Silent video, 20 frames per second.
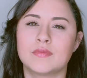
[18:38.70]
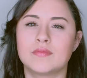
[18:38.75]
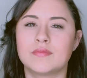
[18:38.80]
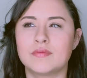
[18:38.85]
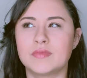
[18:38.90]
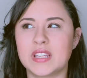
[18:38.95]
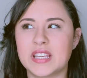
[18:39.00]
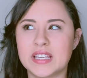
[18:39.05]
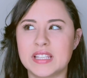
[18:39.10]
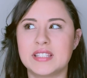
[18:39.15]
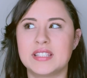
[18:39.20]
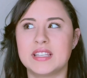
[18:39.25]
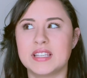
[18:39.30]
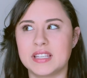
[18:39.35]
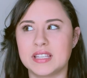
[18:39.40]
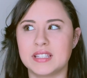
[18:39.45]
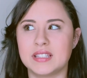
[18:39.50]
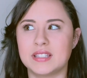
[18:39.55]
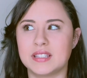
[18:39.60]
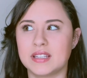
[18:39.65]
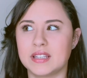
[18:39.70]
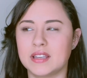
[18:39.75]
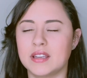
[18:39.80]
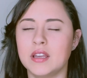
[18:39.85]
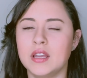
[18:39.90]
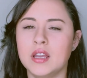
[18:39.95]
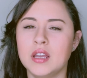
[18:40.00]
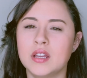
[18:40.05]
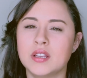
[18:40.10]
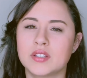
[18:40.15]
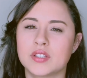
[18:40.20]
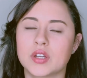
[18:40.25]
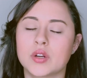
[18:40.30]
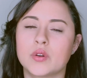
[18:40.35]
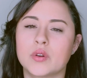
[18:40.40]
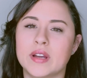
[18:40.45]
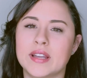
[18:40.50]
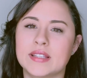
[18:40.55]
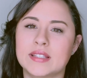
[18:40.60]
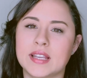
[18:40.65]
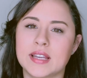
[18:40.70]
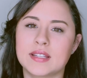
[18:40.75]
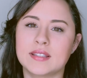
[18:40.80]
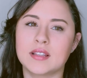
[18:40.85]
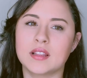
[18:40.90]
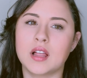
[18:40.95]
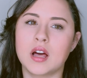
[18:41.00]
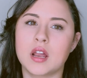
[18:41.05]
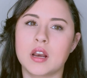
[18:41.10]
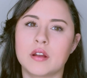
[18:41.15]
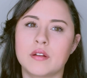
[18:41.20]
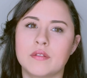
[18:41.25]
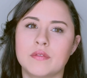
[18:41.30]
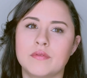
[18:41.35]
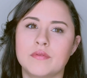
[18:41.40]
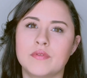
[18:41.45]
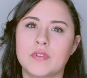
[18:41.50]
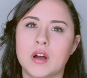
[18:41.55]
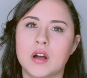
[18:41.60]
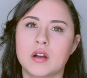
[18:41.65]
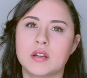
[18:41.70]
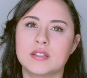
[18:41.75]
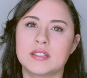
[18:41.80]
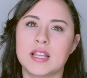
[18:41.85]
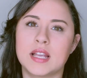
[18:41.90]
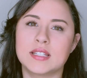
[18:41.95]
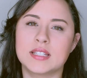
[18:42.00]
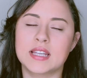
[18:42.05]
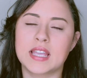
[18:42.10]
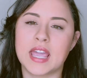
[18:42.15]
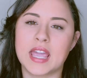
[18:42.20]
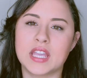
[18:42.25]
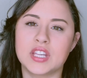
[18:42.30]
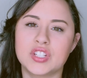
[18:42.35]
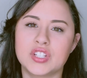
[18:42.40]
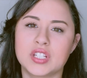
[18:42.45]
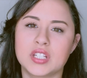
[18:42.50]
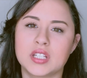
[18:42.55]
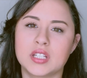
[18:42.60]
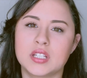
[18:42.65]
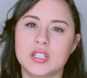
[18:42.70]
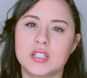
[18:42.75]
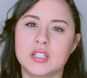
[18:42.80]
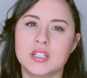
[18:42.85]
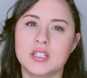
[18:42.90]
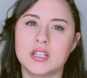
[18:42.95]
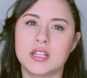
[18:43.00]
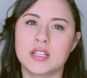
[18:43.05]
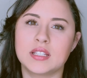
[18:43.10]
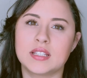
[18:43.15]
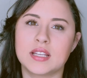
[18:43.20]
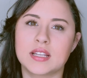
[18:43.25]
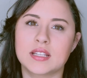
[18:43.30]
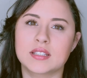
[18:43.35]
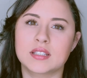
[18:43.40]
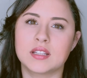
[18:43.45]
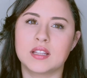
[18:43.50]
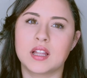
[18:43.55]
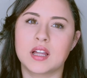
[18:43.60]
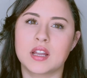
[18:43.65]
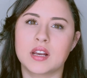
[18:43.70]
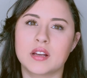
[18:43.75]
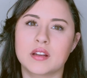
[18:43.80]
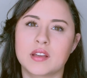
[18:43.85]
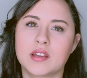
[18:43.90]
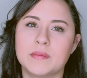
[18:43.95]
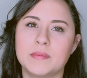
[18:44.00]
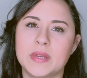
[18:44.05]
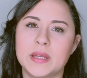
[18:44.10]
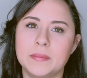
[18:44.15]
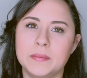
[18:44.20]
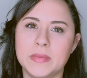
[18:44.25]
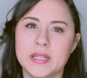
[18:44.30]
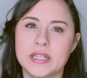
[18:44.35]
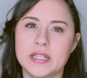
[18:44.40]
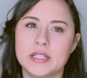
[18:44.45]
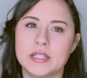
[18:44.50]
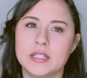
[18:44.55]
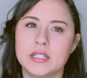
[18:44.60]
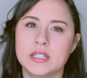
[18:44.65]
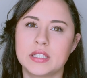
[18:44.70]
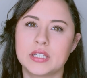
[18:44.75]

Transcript: easy. So it takes a lot of dedication. It takes a lot of commitment,